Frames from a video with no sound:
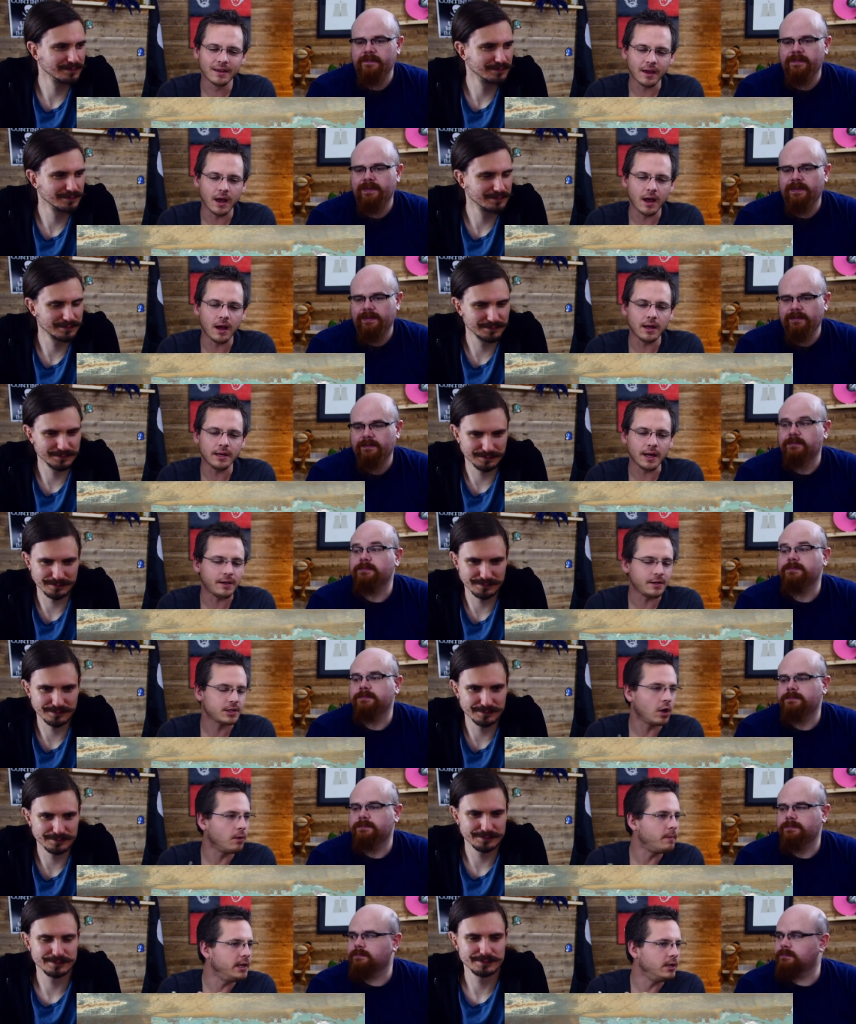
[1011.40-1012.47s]
Speaker 1: Uh, yeah, and it's
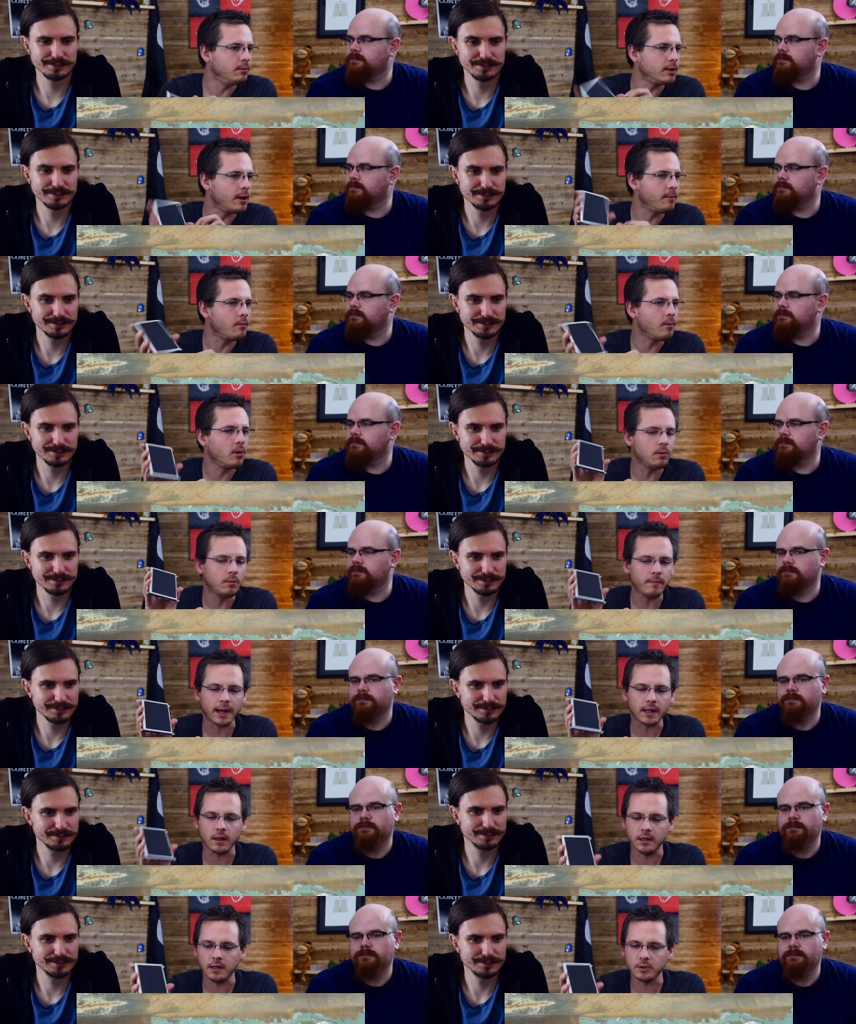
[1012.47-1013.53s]
got PWMable
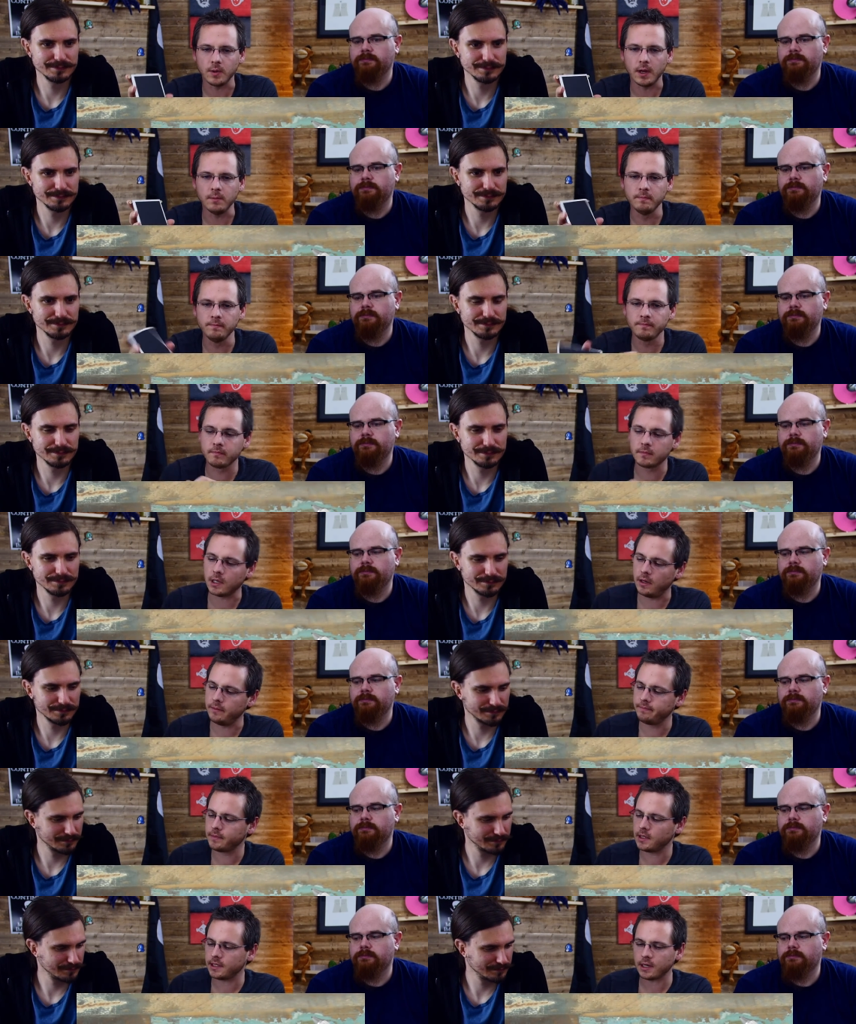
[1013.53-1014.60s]
backlight as well, so
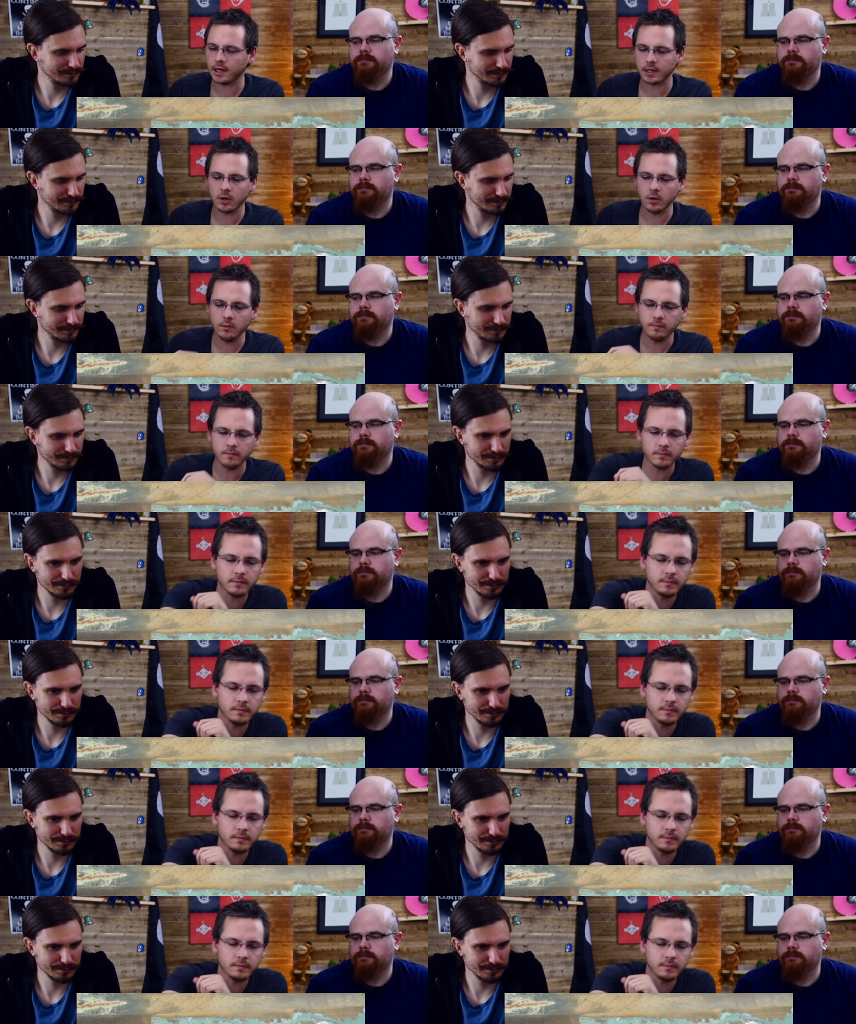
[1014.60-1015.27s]
that's kind of cool.